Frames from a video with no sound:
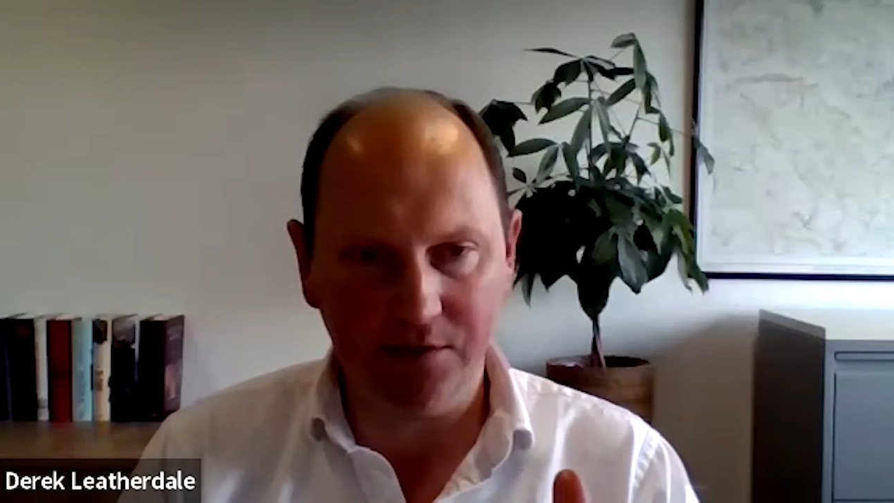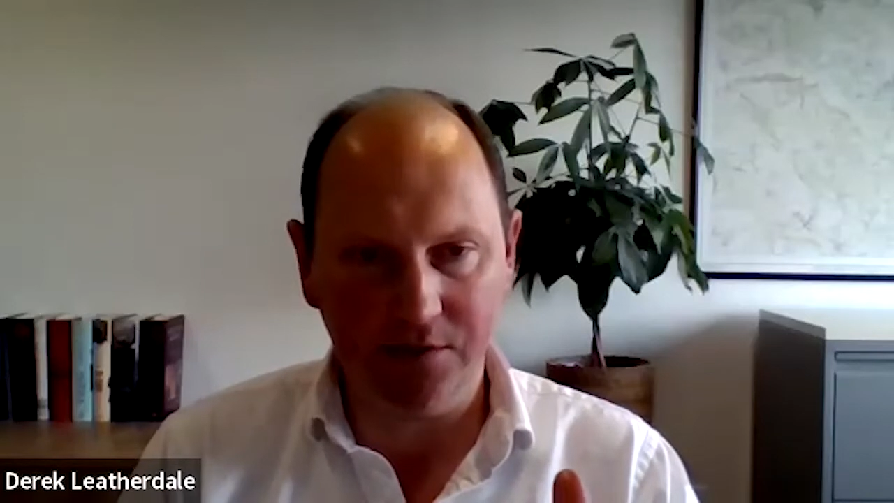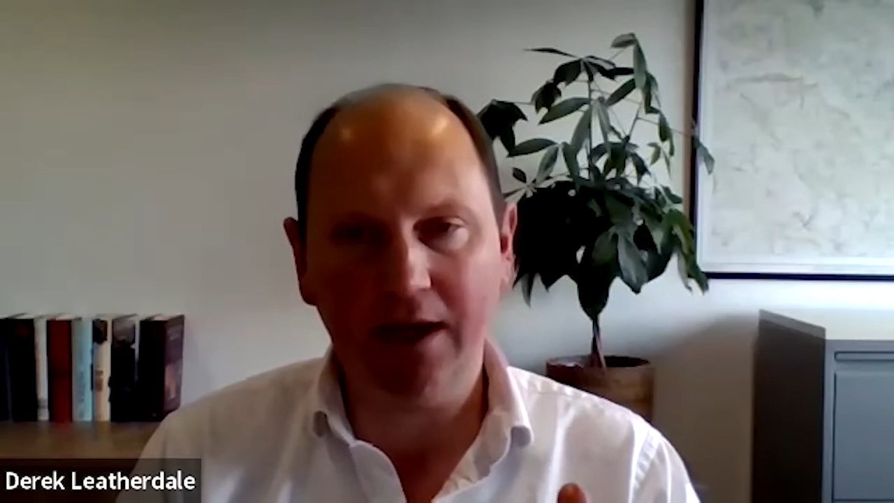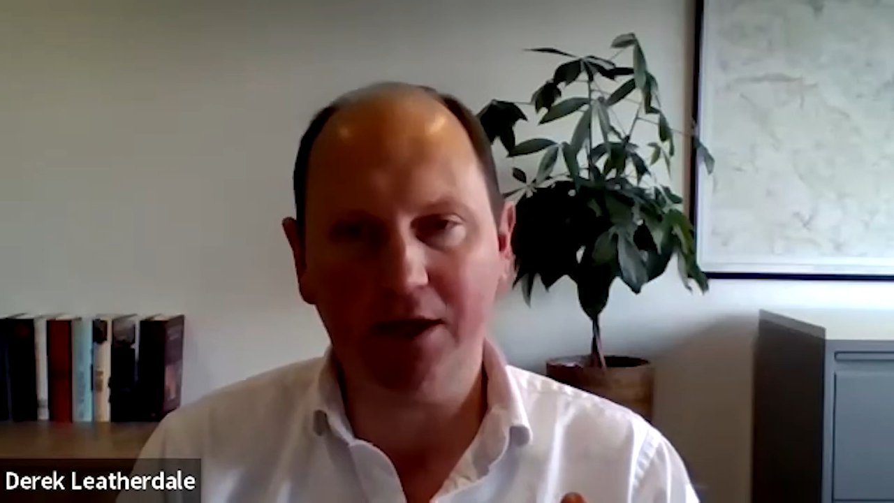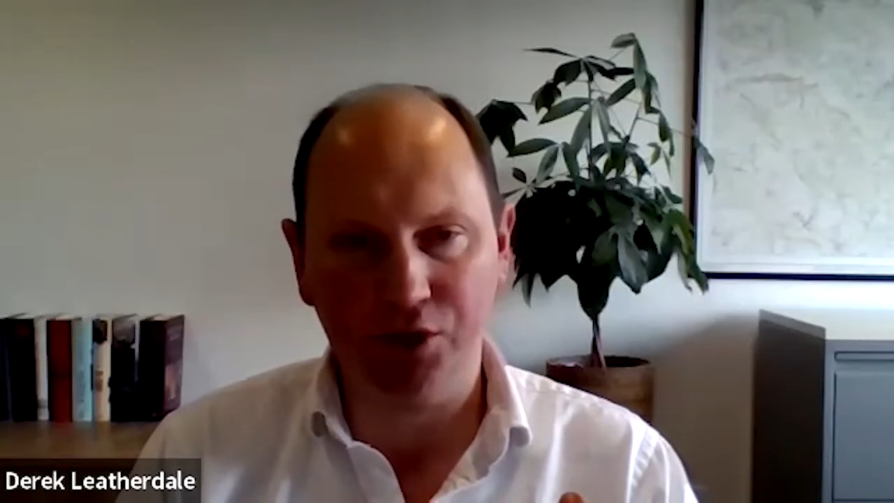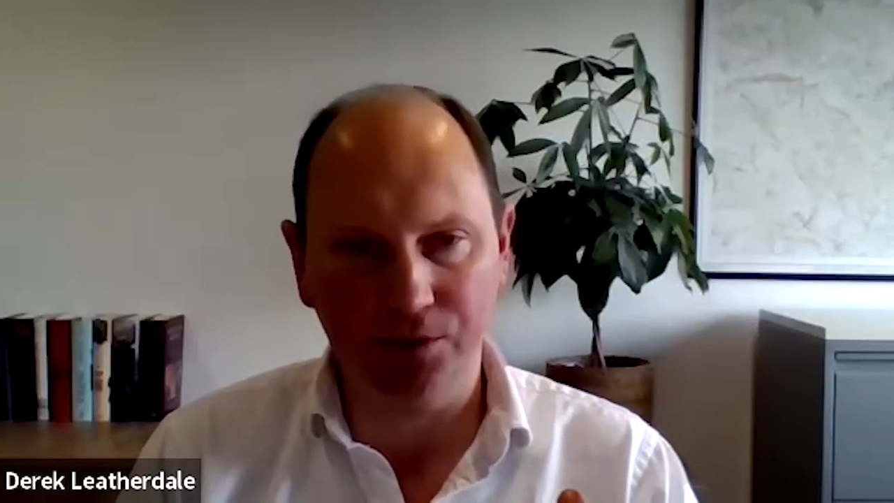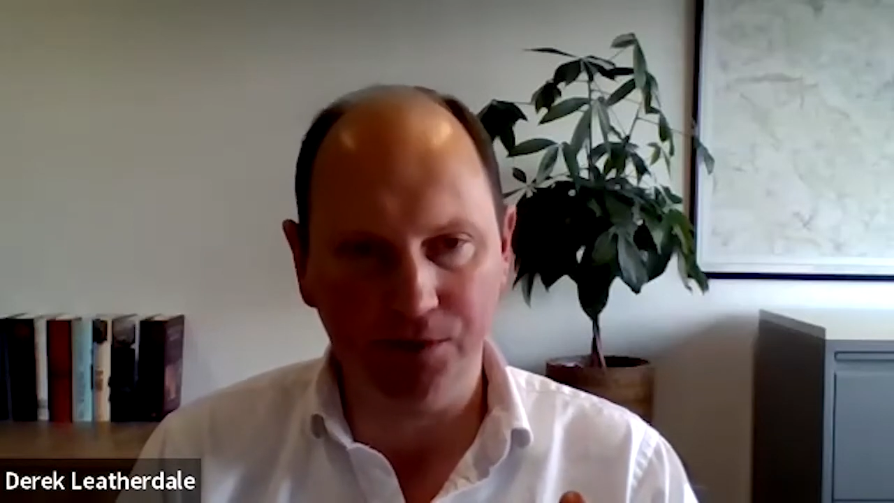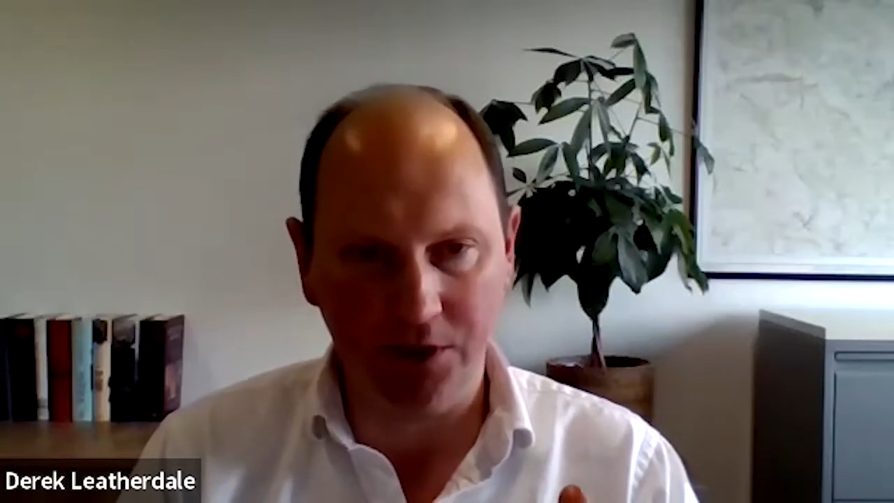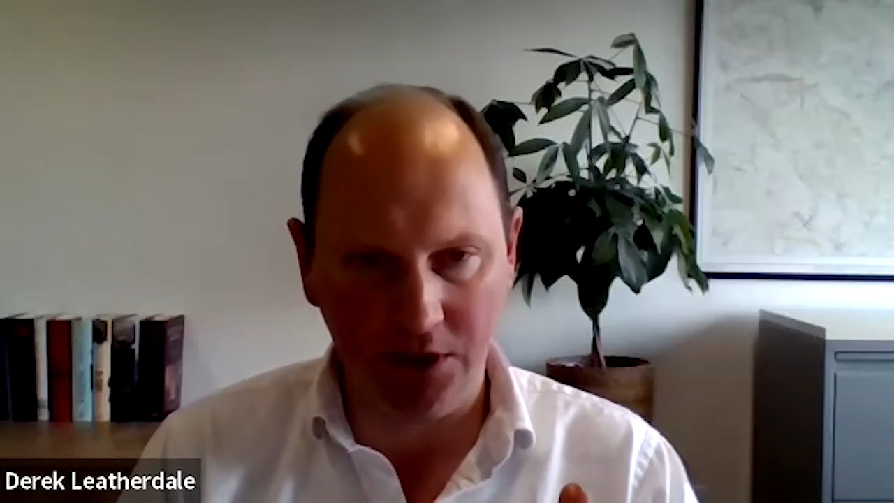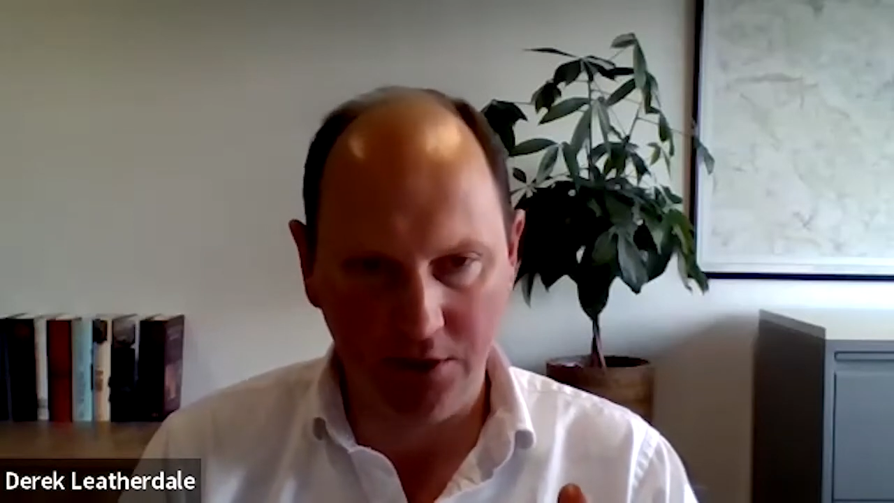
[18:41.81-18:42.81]
of national
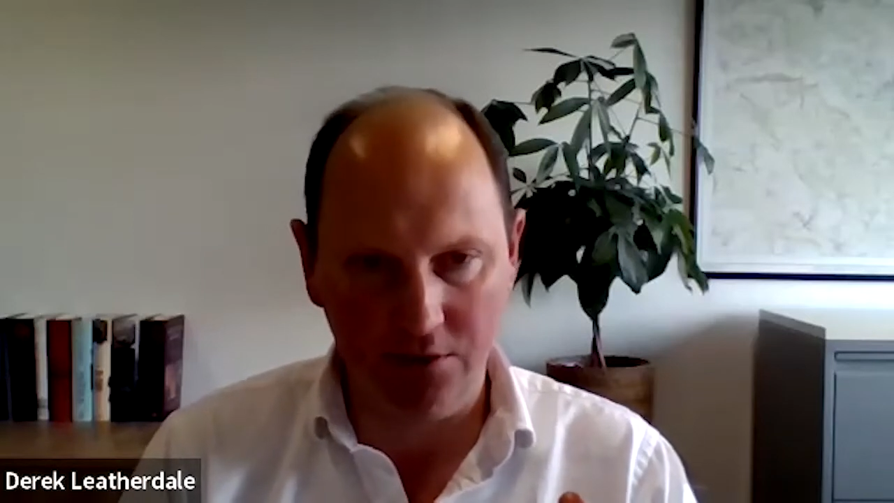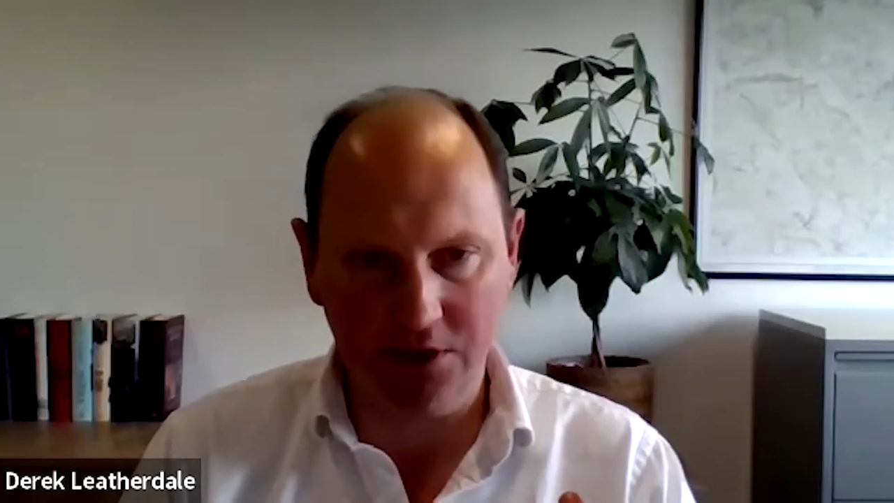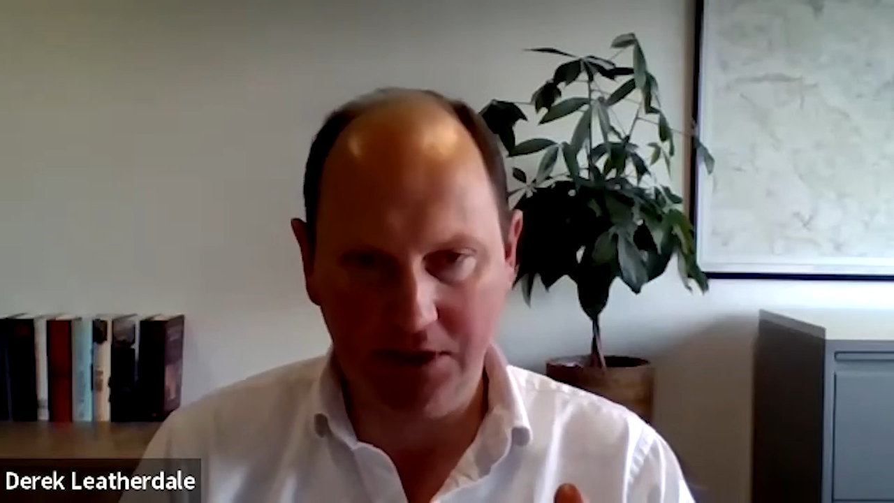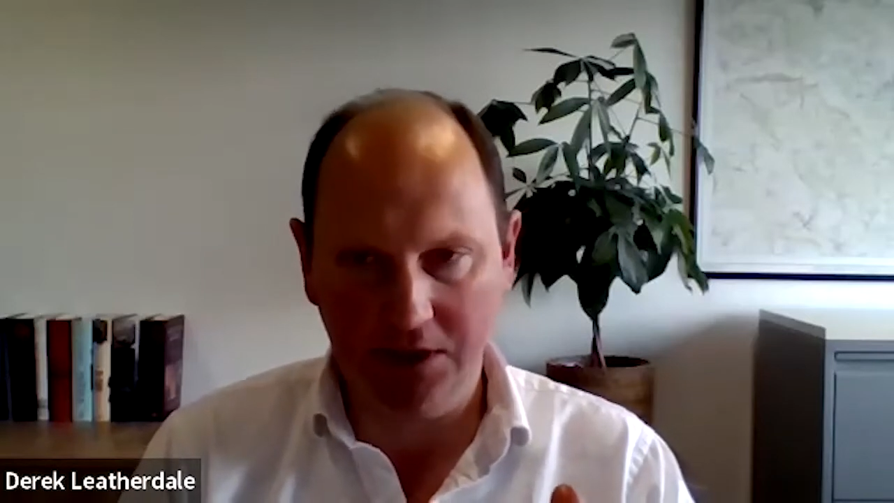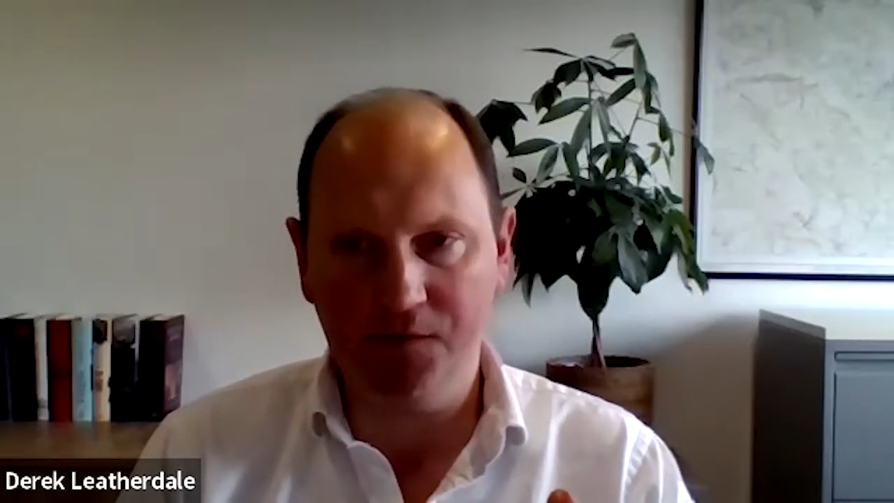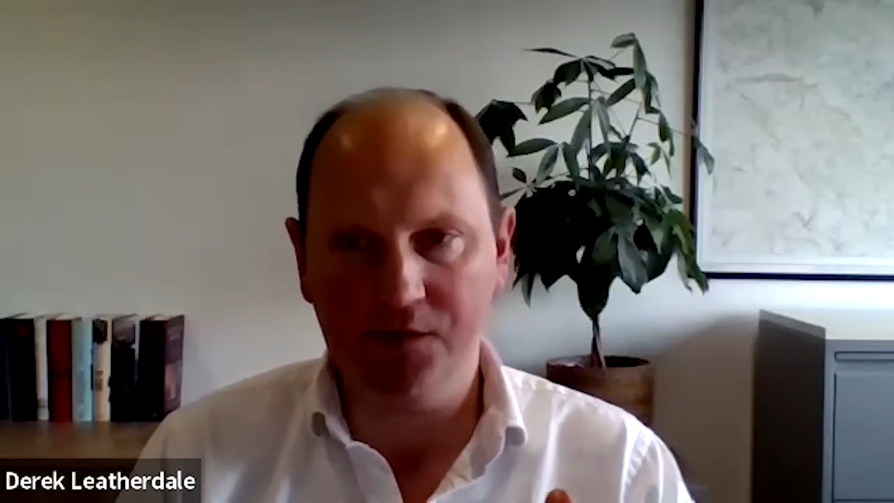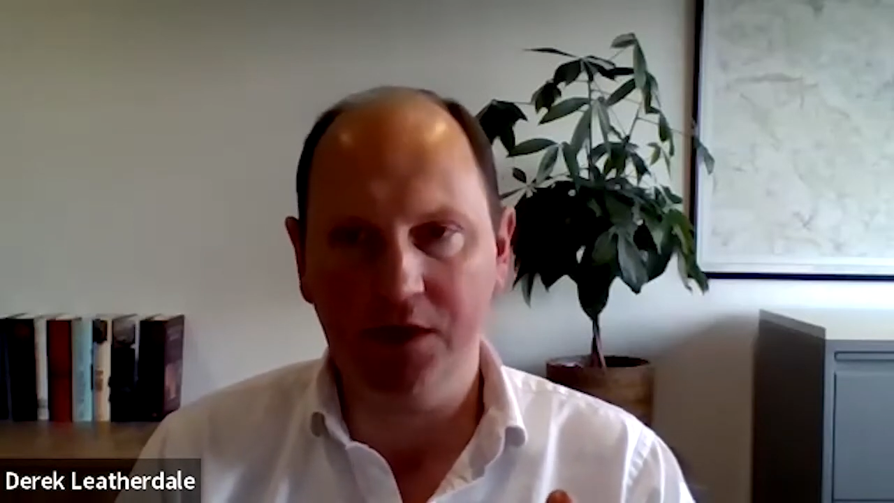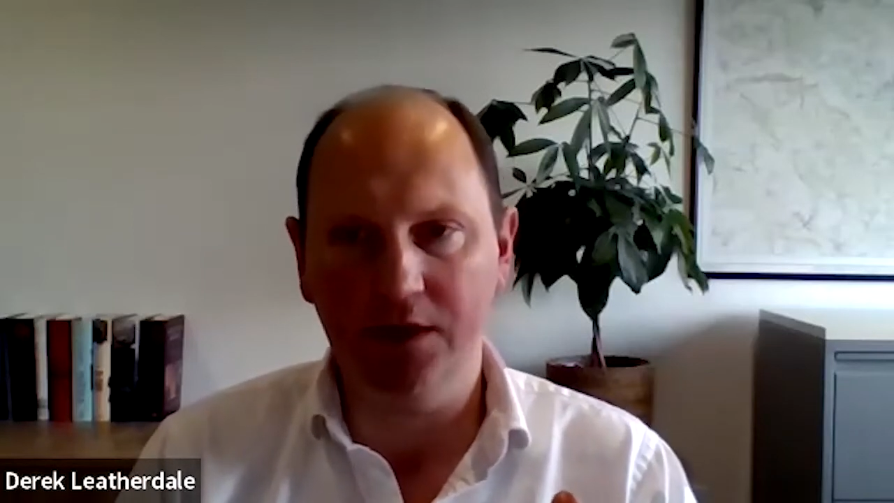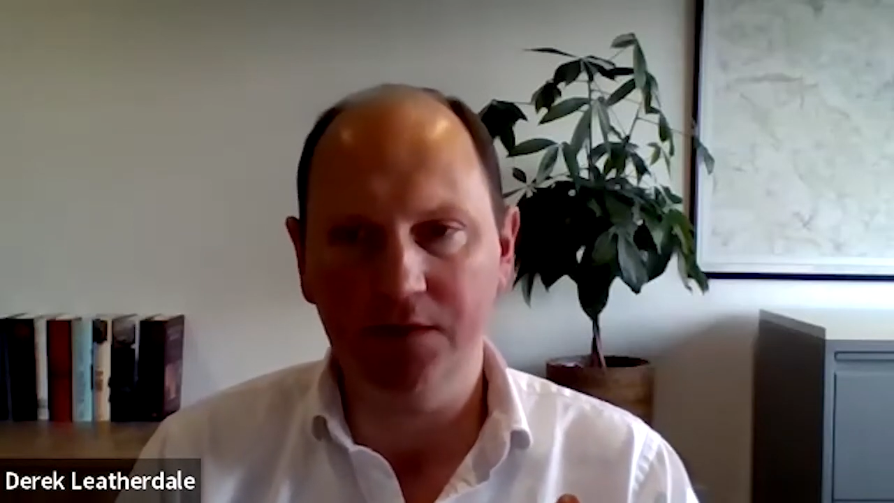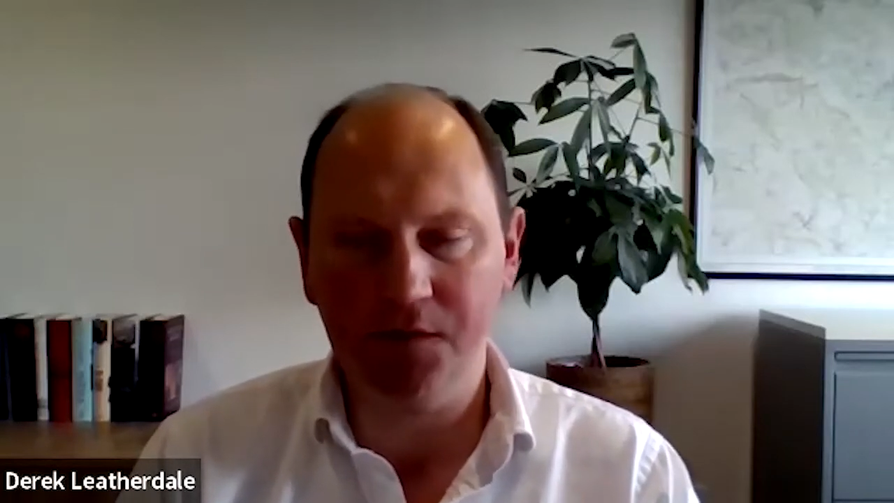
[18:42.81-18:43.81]
security
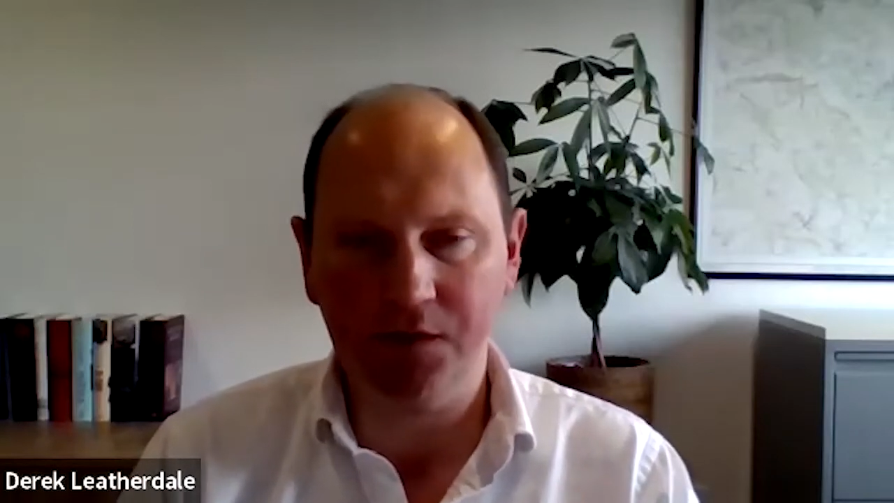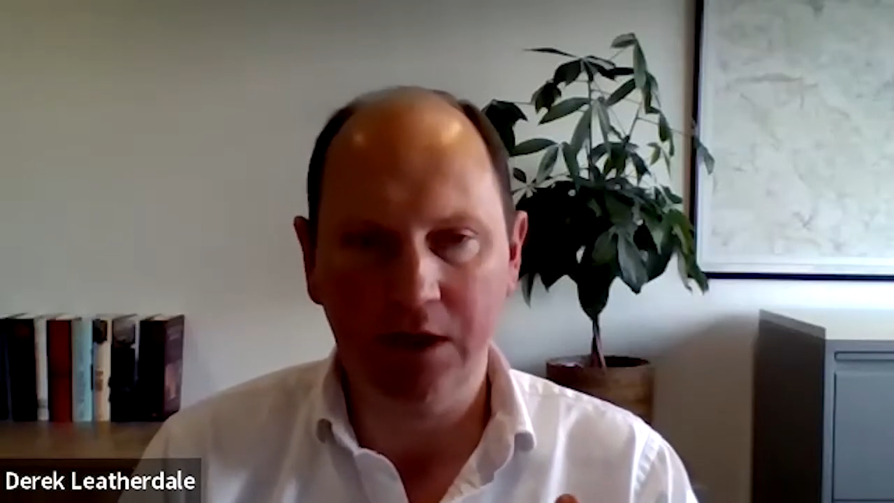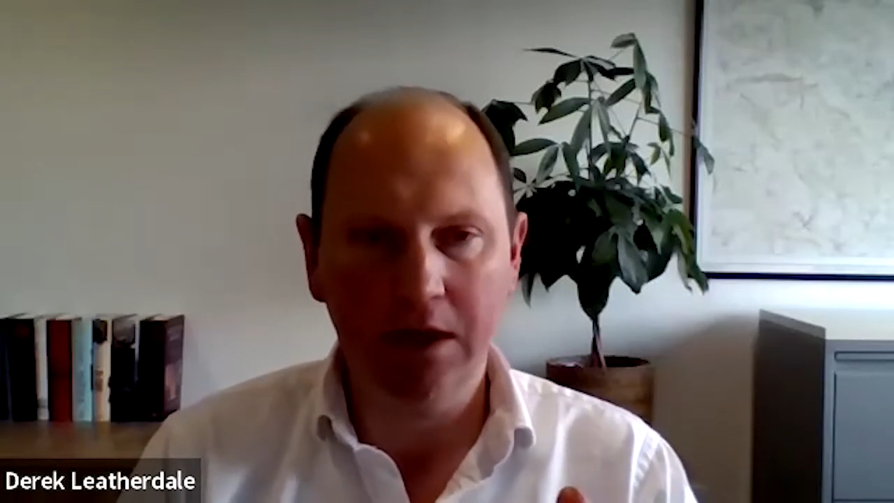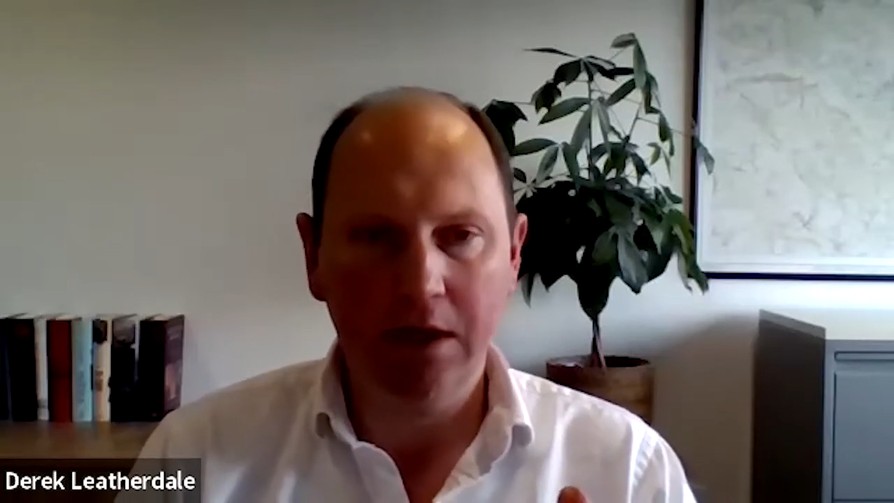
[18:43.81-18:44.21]
concerns